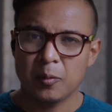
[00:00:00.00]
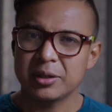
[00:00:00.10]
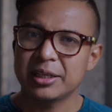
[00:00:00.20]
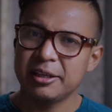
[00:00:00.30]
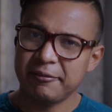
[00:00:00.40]

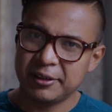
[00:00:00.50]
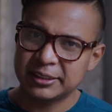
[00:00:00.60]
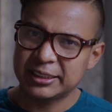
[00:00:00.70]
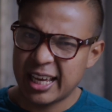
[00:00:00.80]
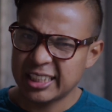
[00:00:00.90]
with the
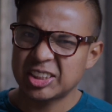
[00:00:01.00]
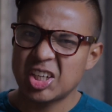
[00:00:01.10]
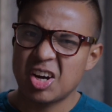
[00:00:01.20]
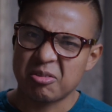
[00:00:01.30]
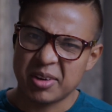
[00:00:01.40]
difference that it's
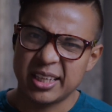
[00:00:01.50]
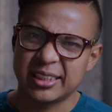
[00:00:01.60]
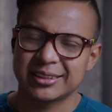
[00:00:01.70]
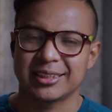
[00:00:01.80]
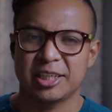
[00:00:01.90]
not really
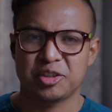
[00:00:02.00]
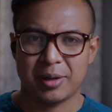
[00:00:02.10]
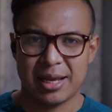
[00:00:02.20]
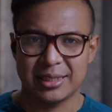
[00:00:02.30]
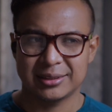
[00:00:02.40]

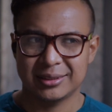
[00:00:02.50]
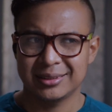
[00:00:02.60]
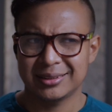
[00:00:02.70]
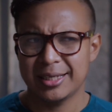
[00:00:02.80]
decentralized since